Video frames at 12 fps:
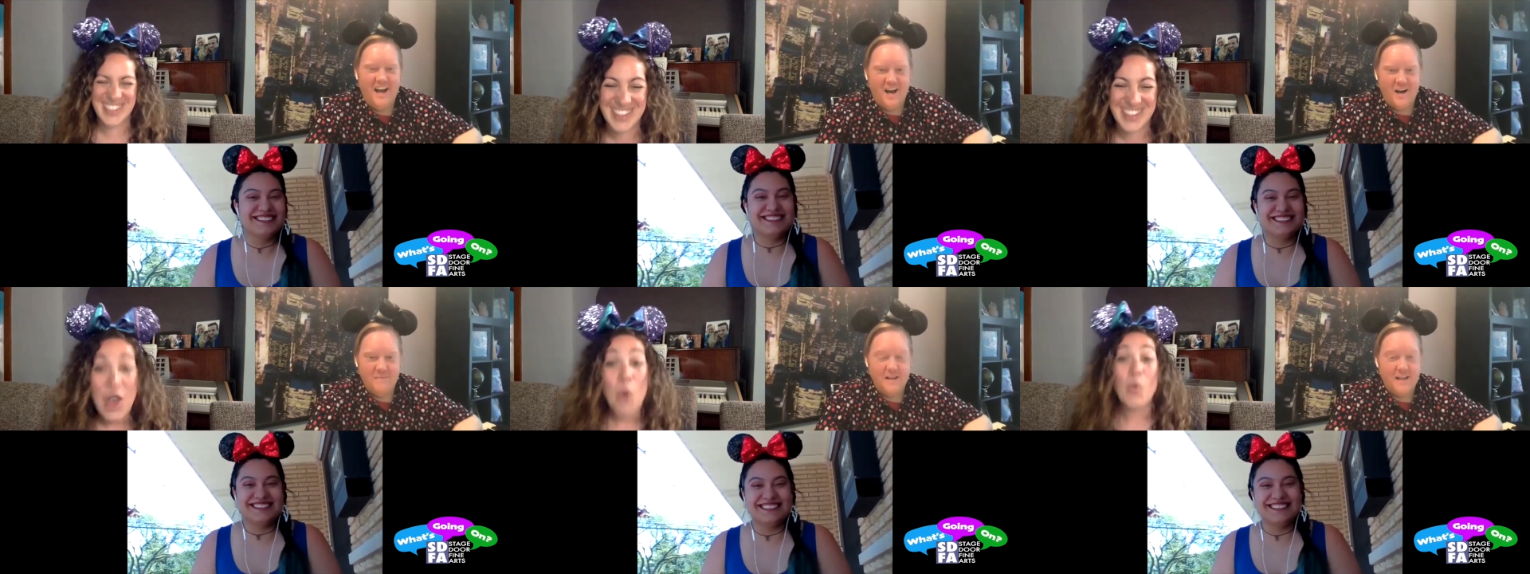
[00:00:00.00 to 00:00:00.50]

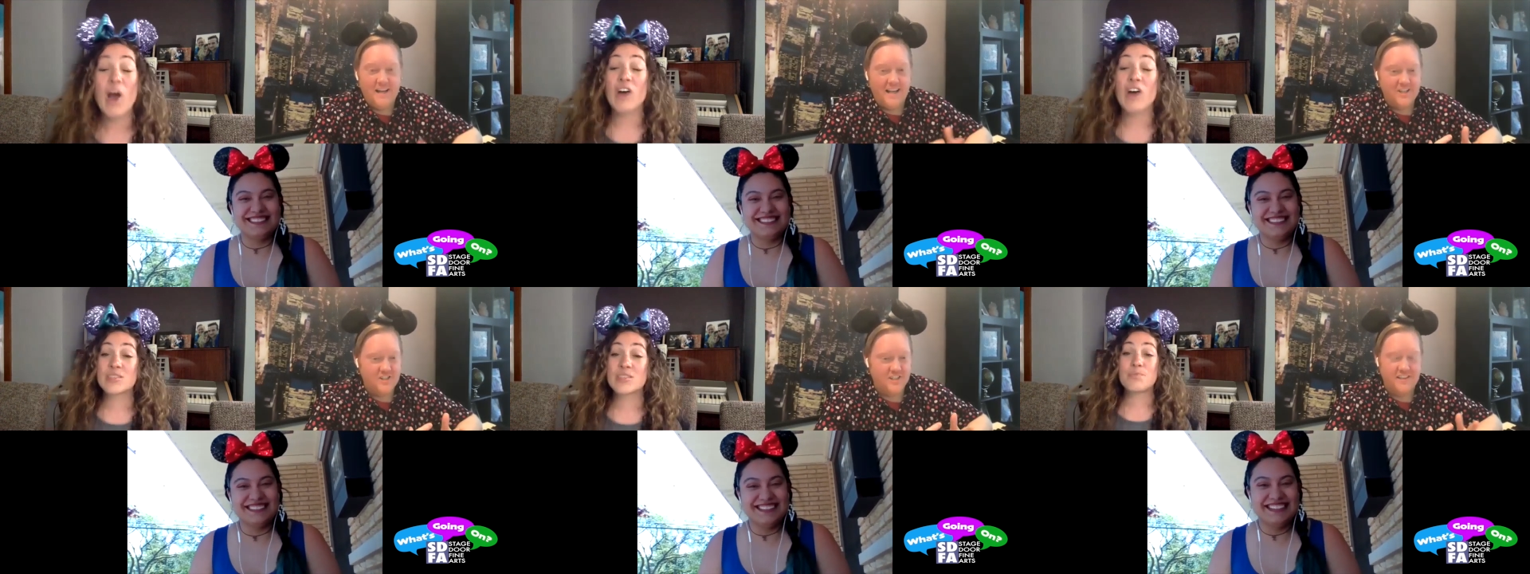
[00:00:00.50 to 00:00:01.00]
Speaker 1: Um, and
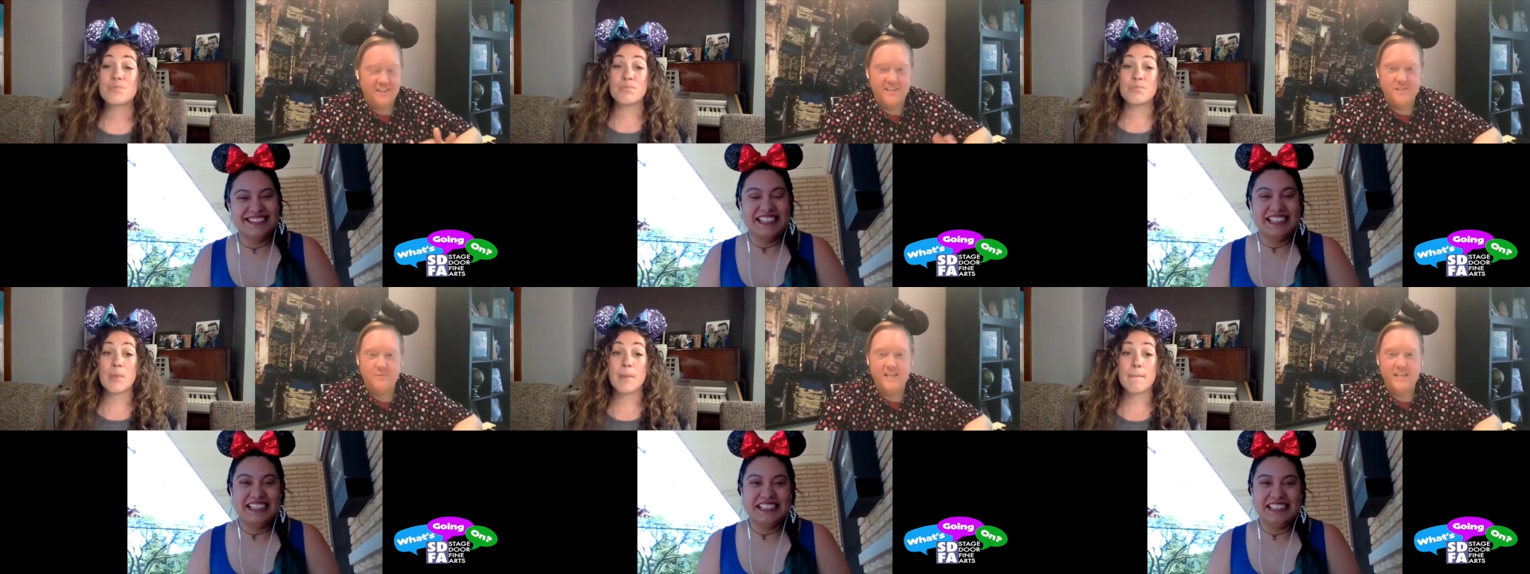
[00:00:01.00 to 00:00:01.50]
actually,
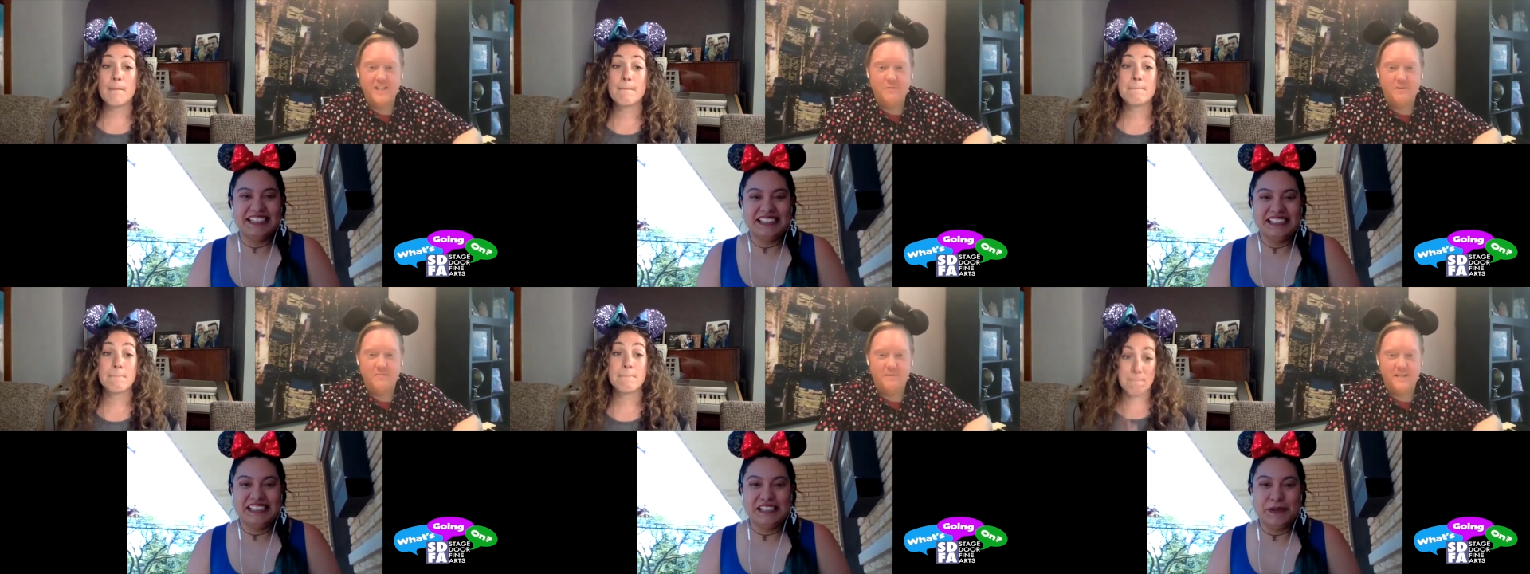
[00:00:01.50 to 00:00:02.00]
this week
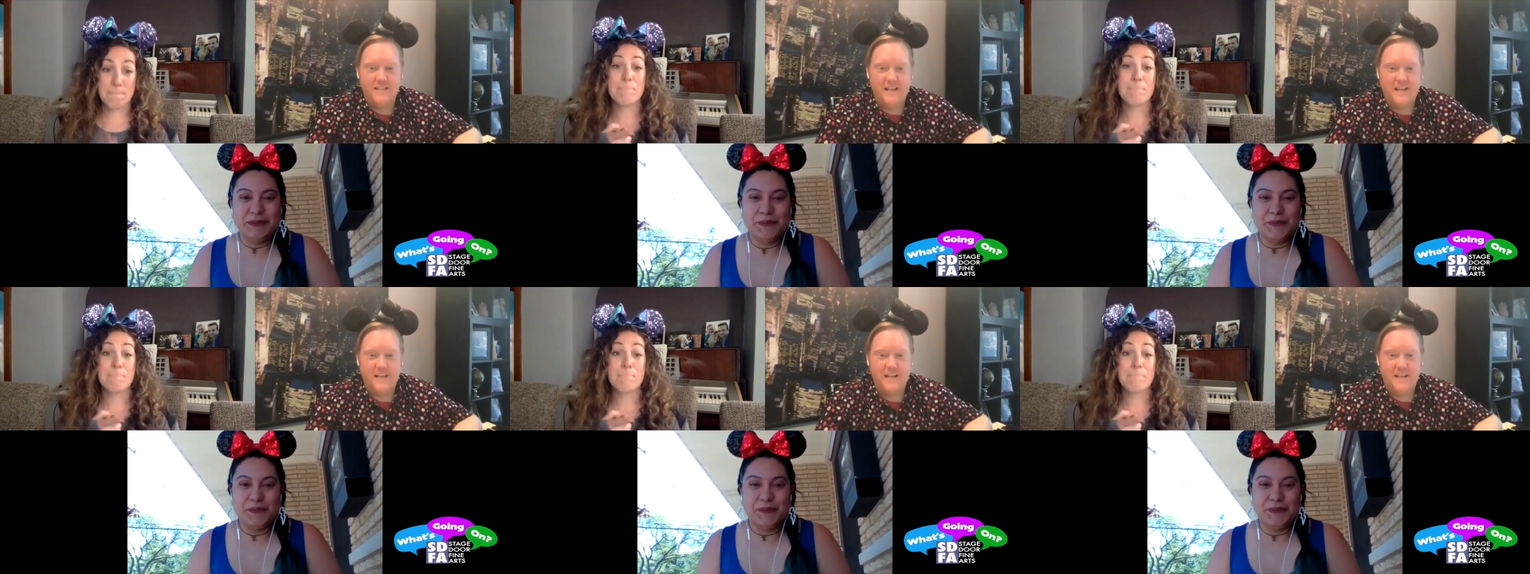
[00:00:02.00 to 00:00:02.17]
would have been